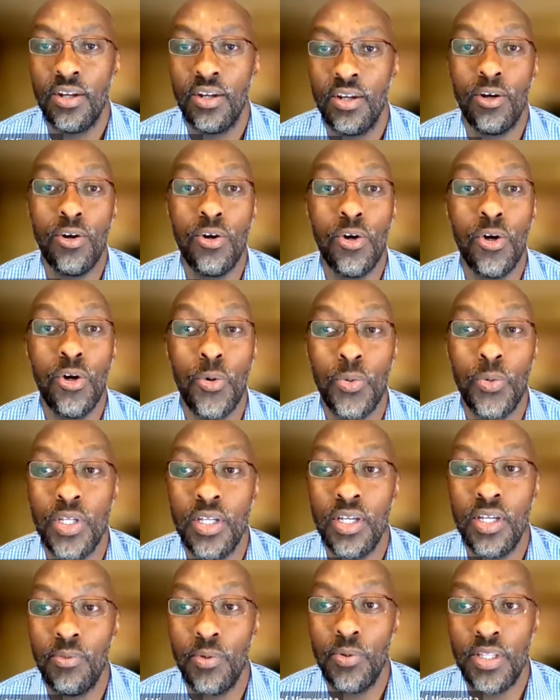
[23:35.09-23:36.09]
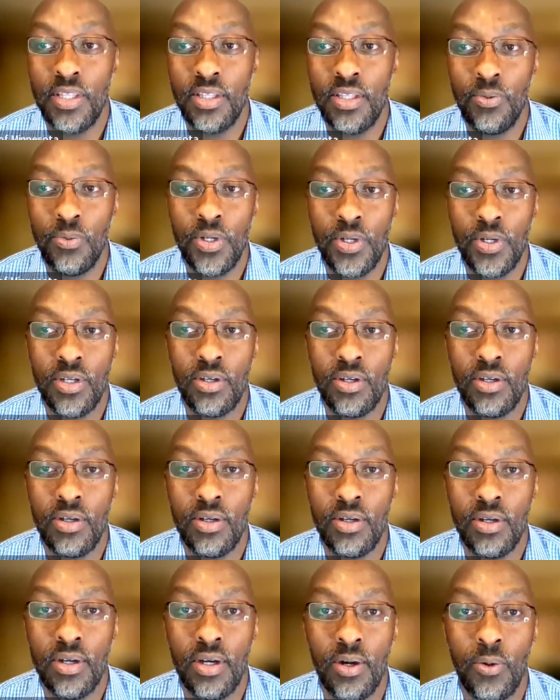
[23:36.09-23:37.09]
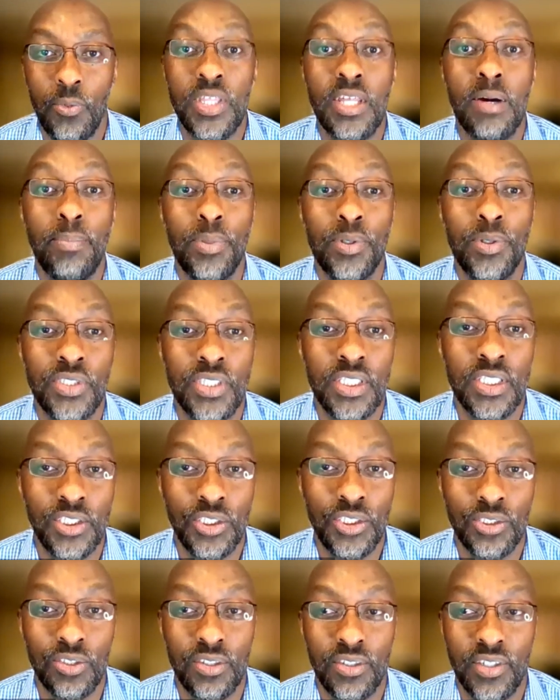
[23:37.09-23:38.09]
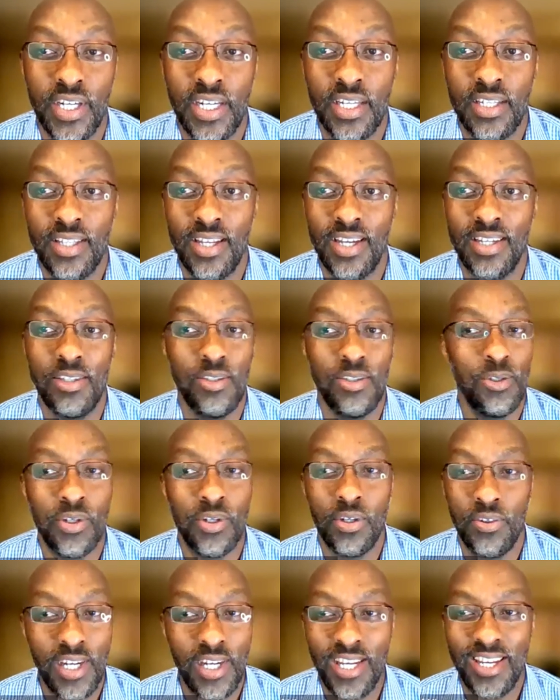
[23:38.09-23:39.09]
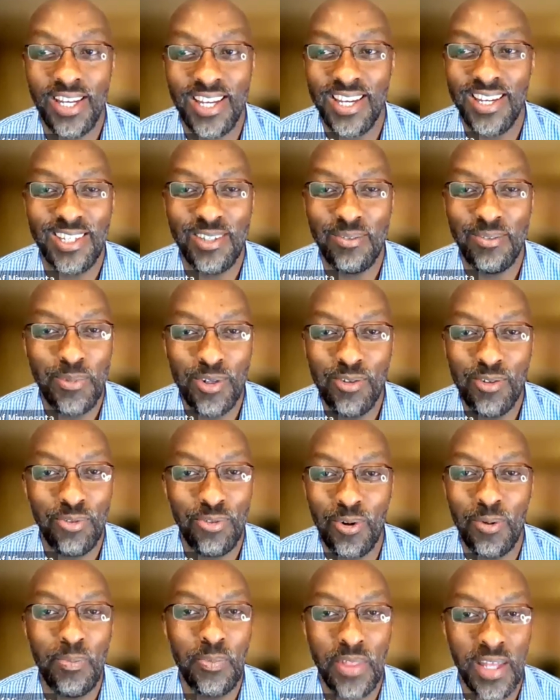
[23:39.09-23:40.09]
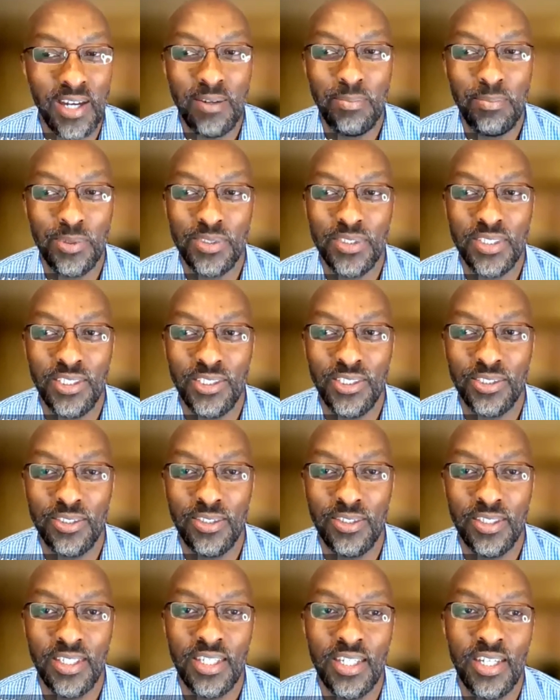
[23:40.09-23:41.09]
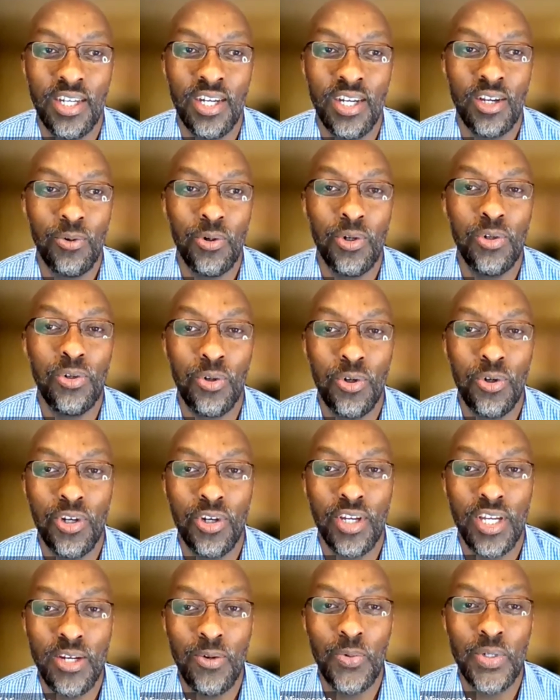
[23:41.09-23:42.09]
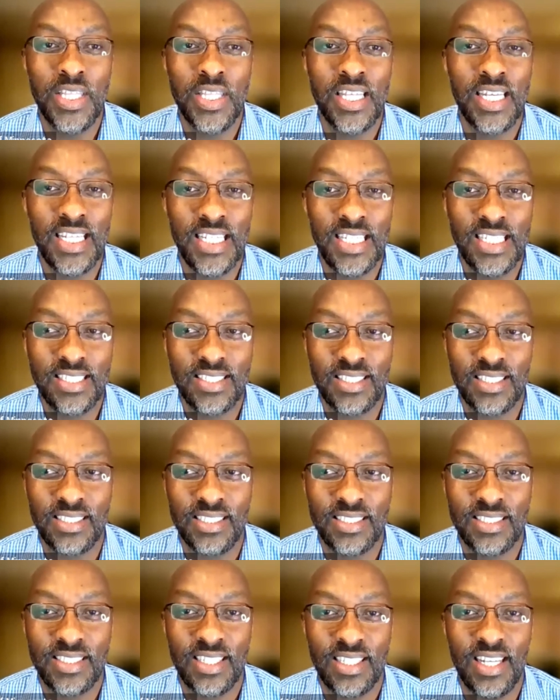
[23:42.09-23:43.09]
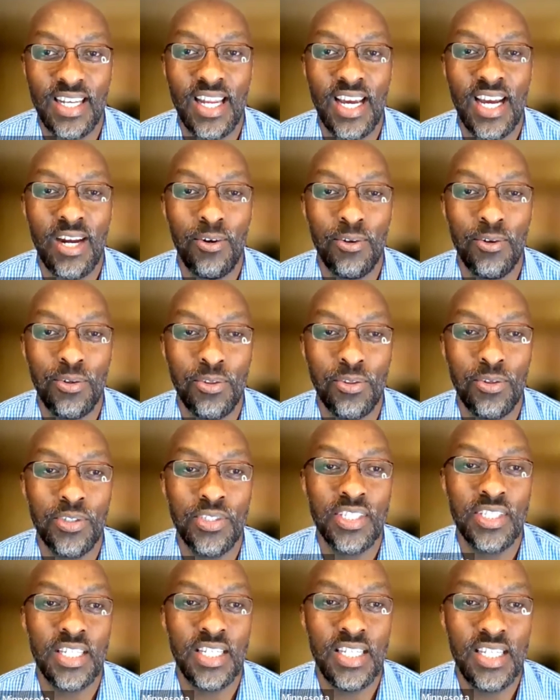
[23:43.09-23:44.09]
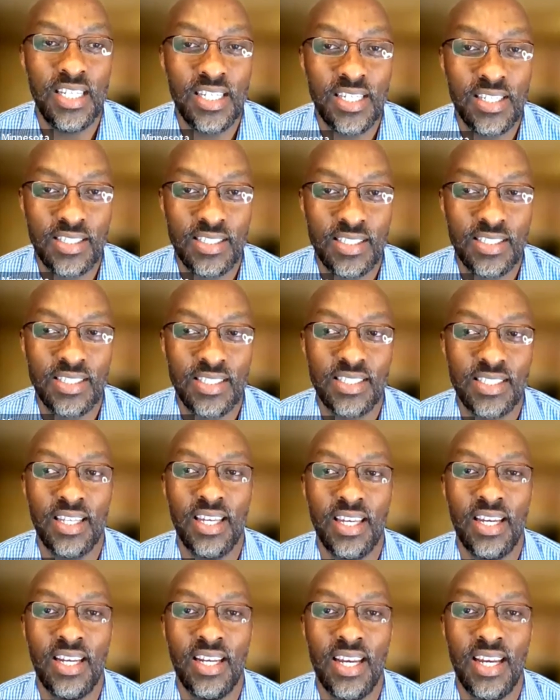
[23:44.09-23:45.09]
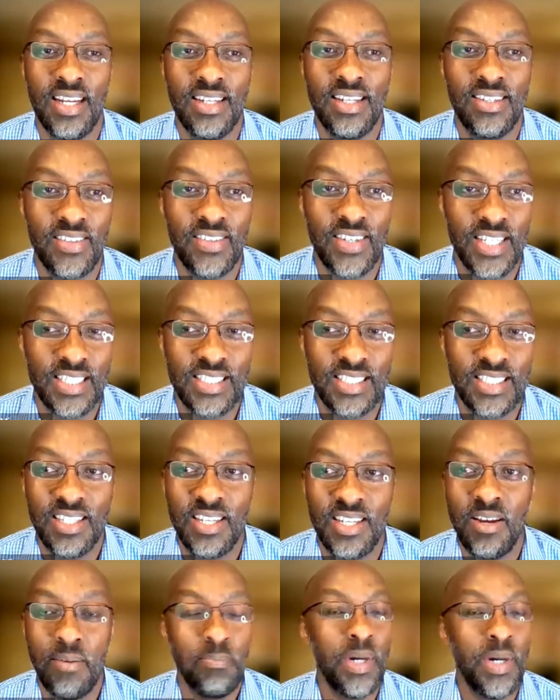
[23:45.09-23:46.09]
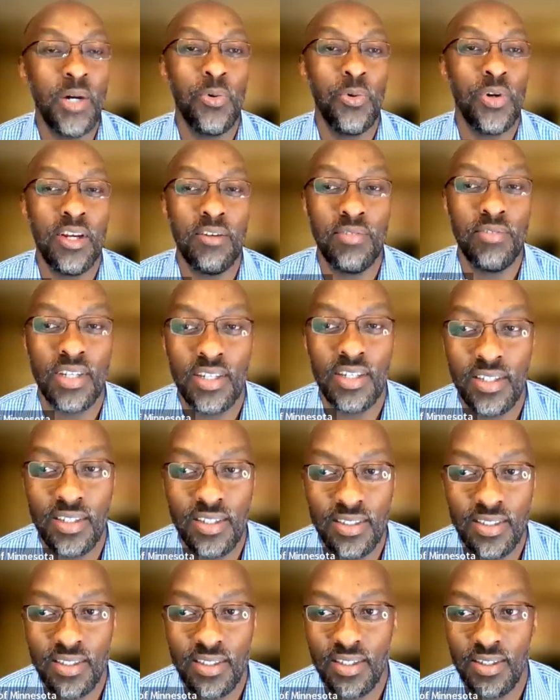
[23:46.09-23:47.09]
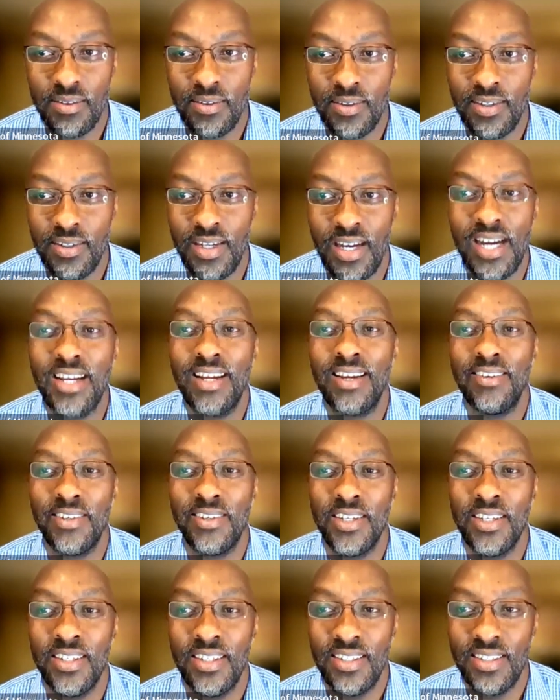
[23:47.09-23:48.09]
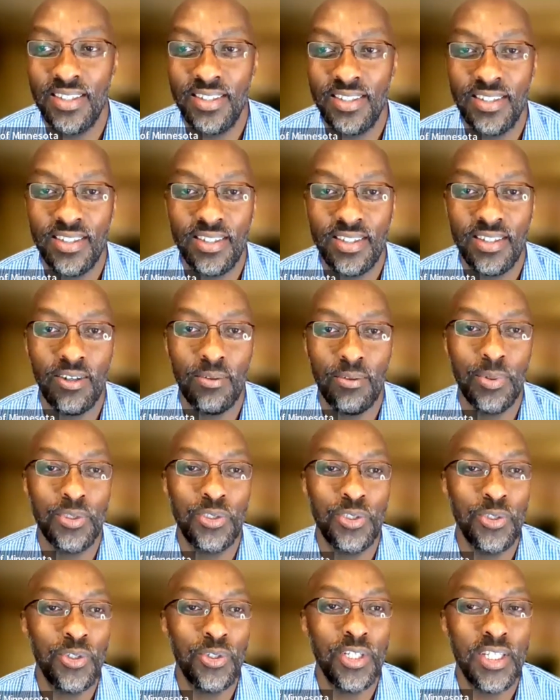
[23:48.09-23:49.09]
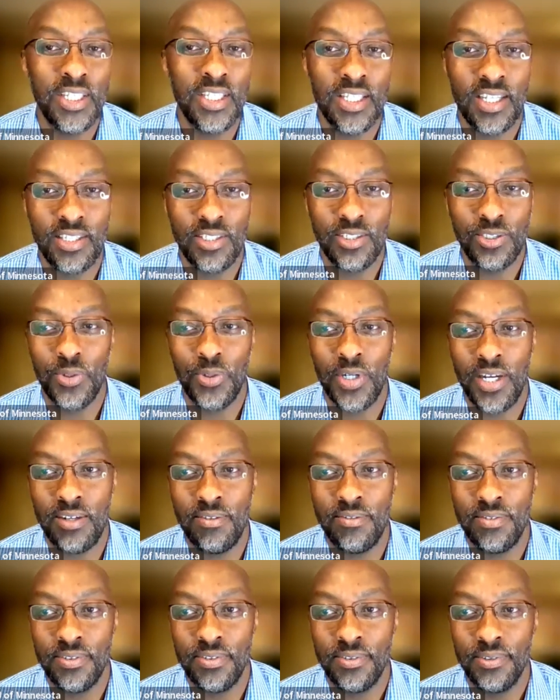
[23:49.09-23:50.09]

Don't go with, with, with, uh, with a position, right? That you really can't move from that position. You want to go in with interests. And how do those interests get addressed by whatever uh, anchoring uh, opportunity that you have?